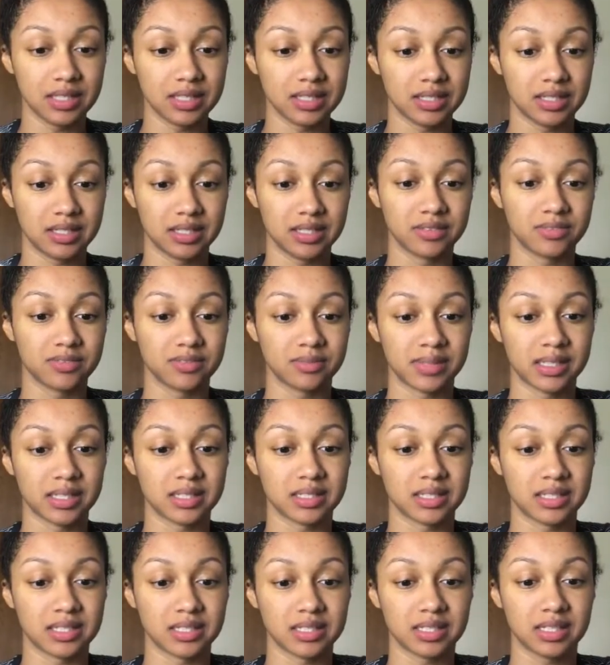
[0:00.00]
is good for my
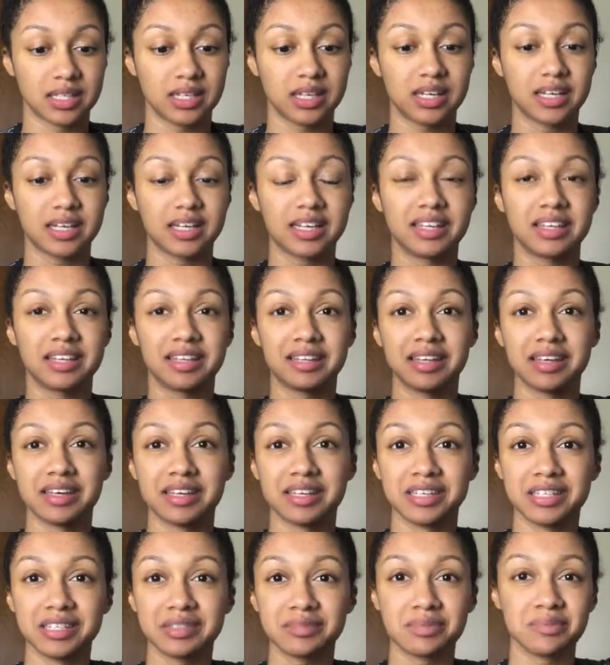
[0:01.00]
skin. Like,
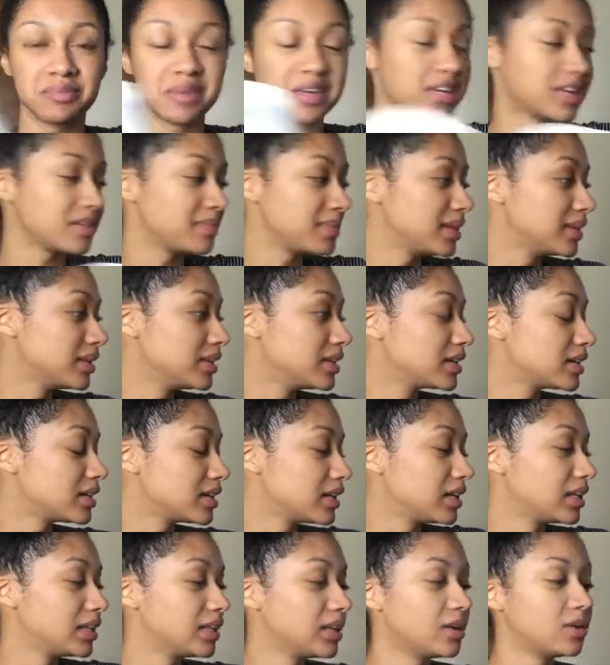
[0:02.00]
it's been making me look
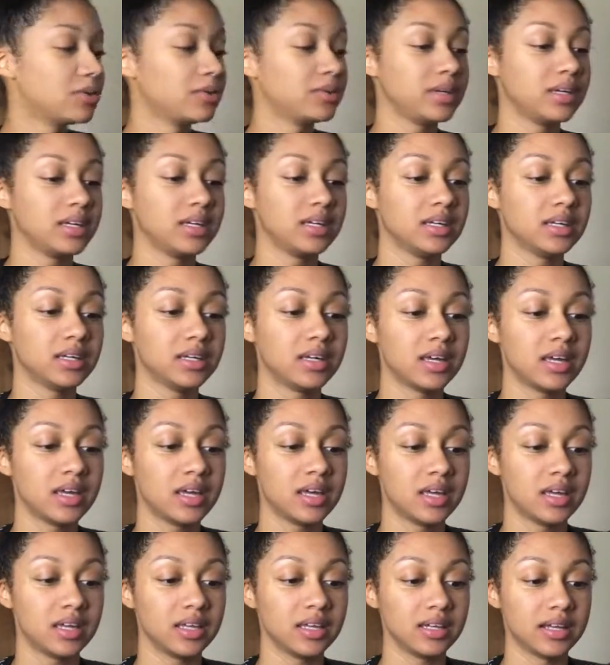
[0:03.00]
glowy,
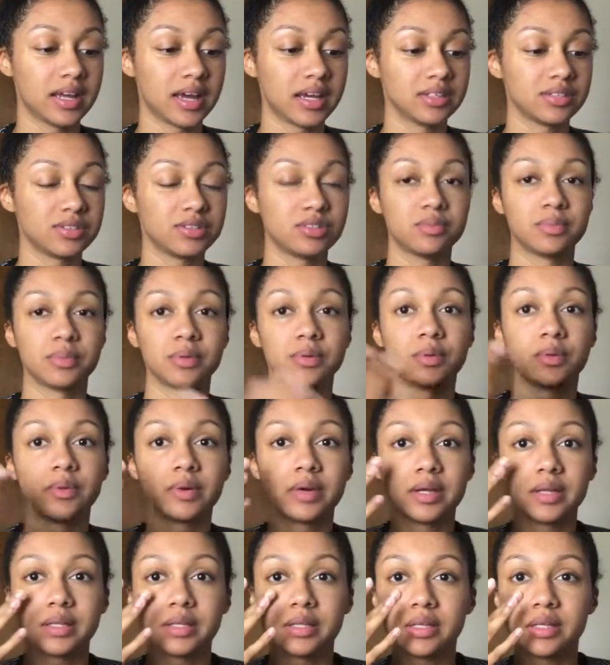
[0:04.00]
not super
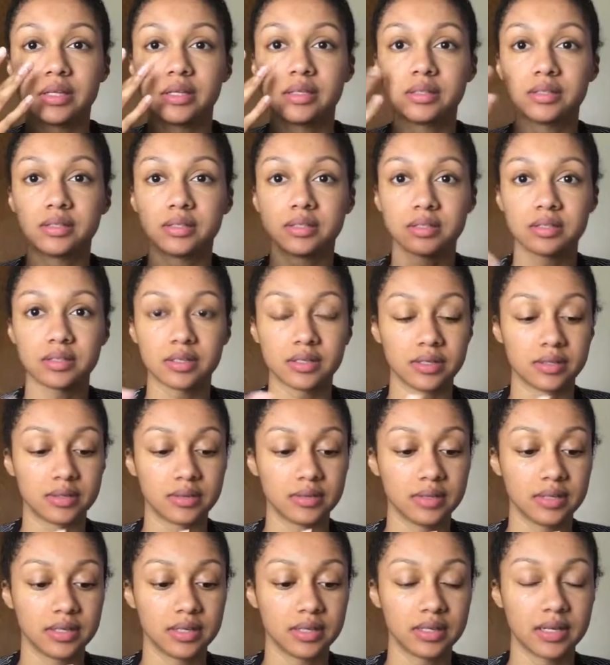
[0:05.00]
oily.
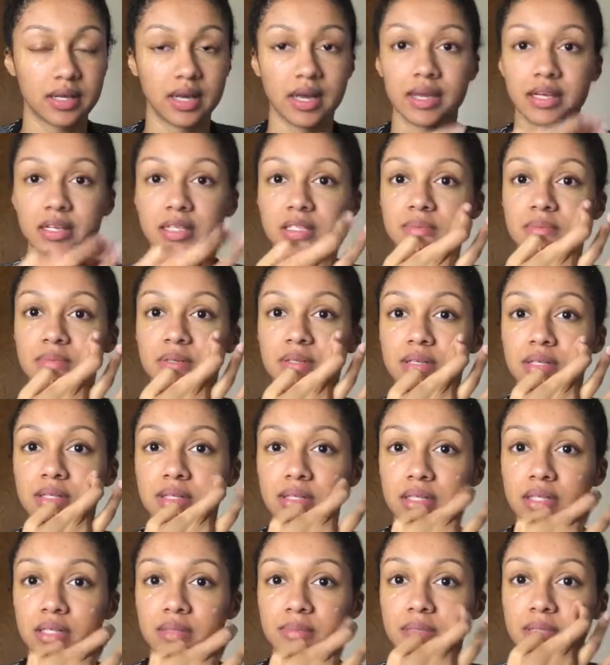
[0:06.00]
So I just put a
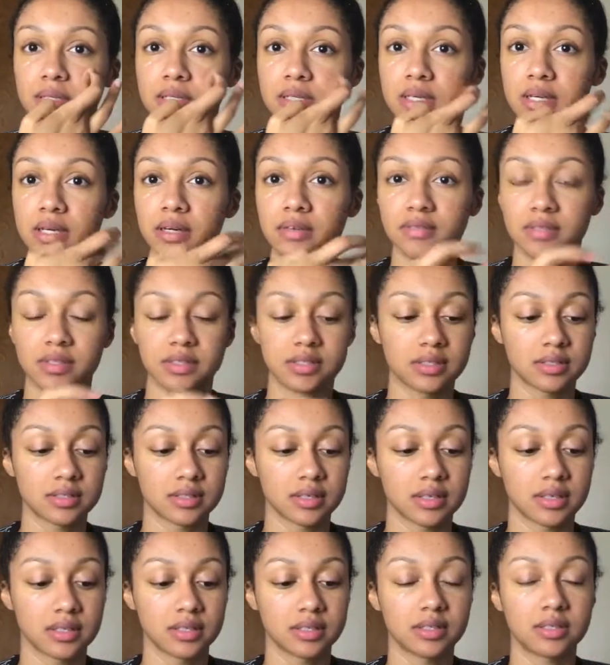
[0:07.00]
little bit of this
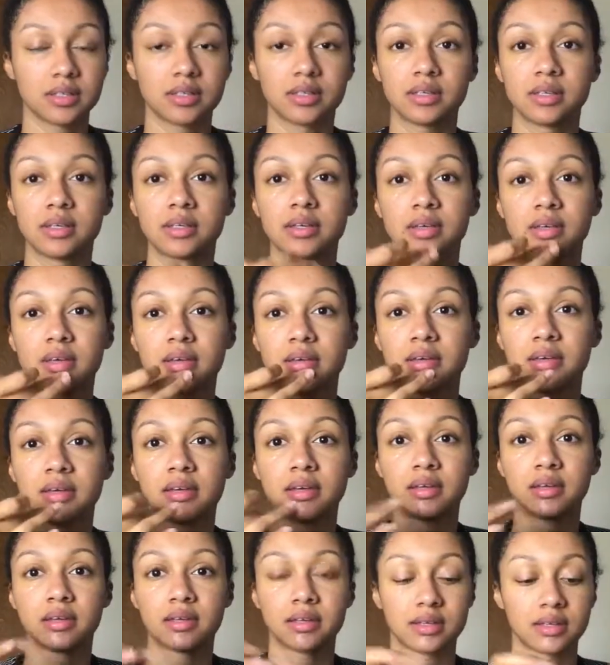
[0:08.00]
on.
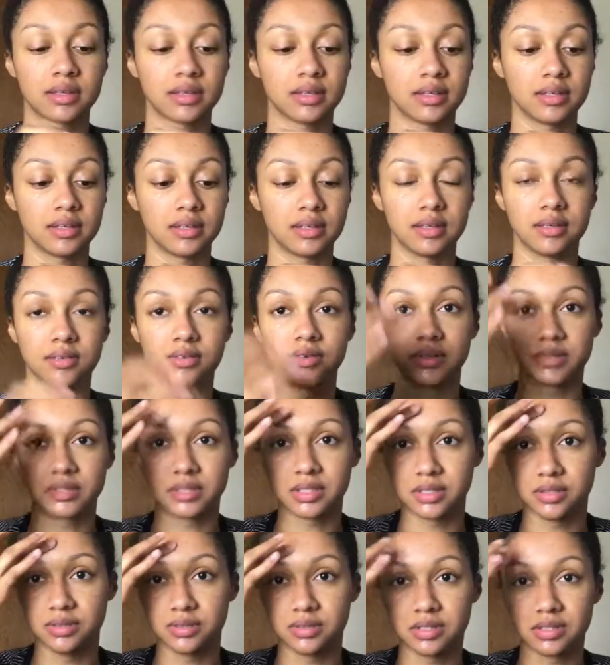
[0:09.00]
And of course,
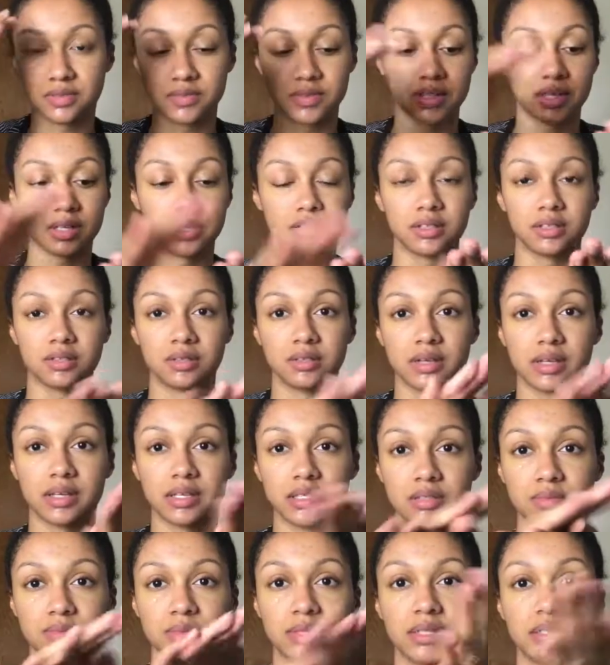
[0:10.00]
I use this for Kendall
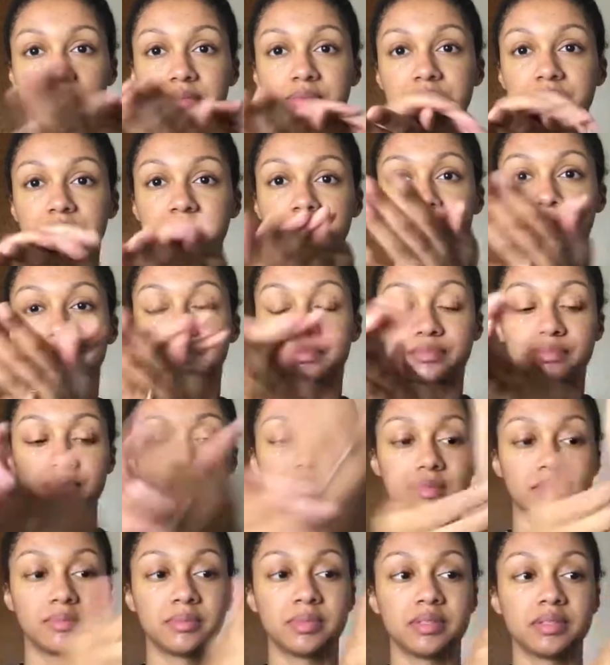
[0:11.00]
as well.
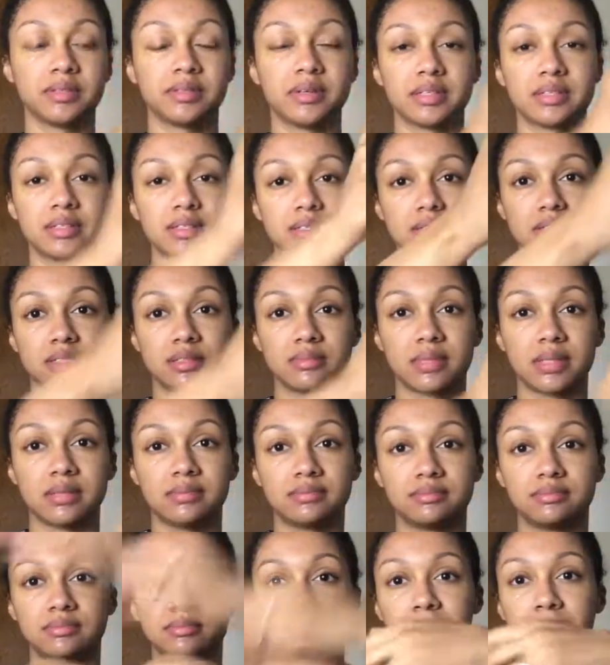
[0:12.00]
And put the rest of this on my
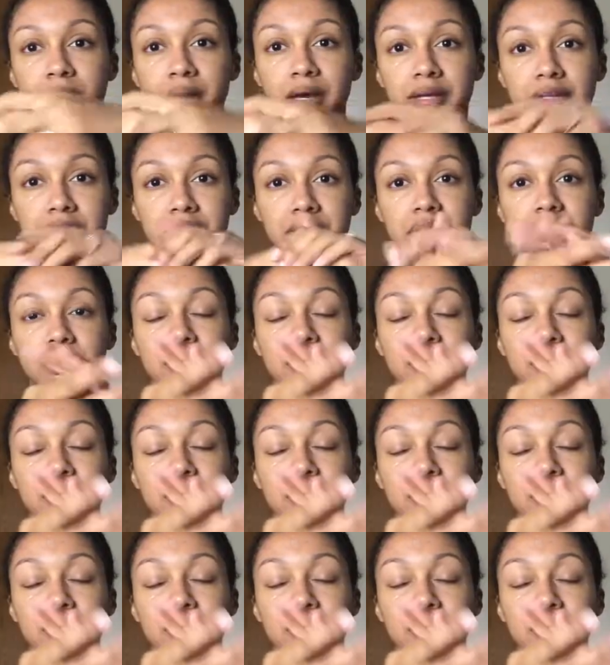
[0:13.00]
body.